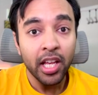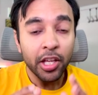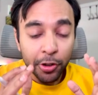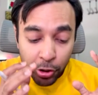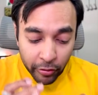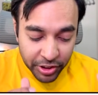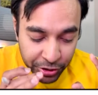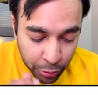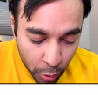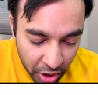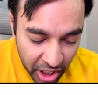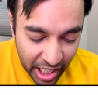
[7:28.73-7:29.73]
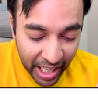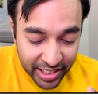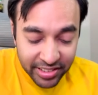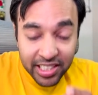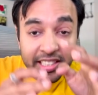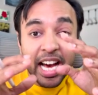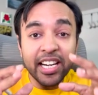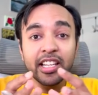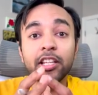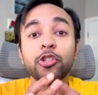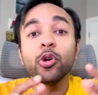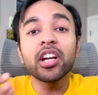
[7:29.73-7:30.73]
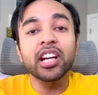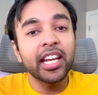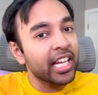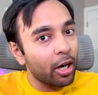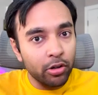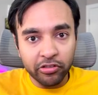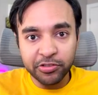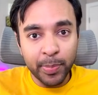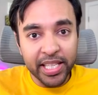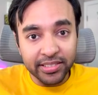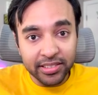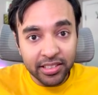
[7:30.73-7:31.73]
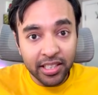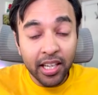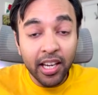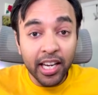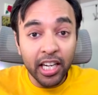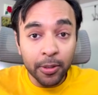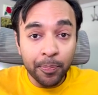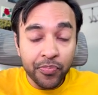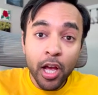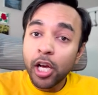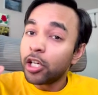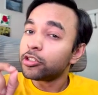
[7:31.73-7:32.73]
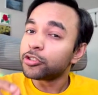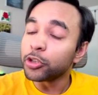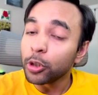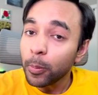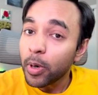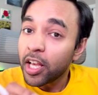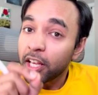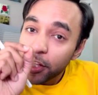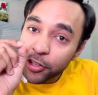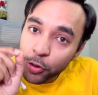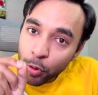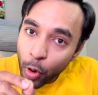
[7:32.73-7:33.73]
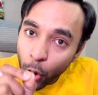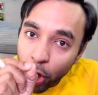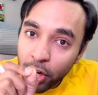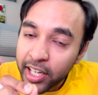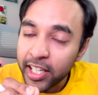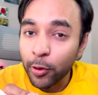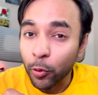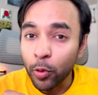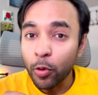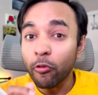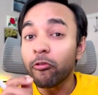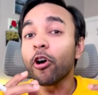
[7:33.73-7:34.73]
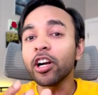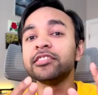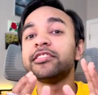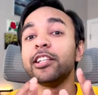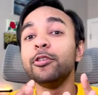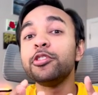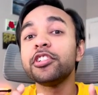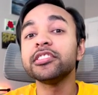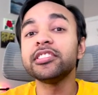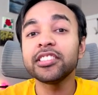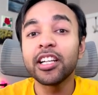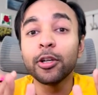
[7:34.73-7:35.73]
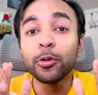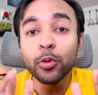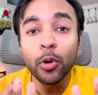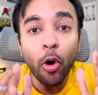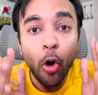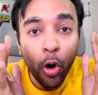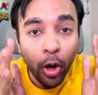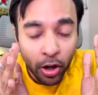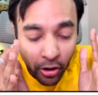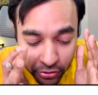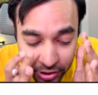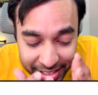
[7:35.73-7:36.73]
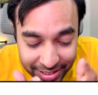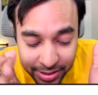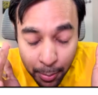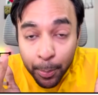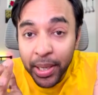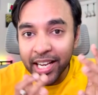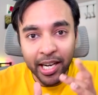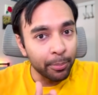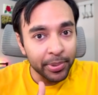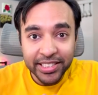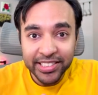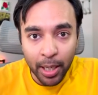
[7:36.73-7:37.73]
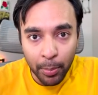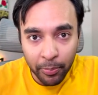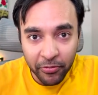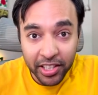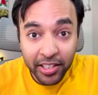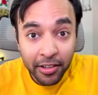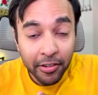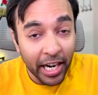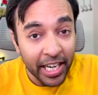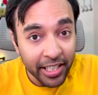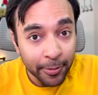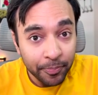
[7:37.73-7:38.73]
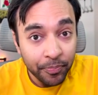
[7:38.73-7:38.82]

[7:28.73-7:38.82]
You will soon realize that you are running out of space, correct? So you already know what solutions do all of these big companies come up with, right?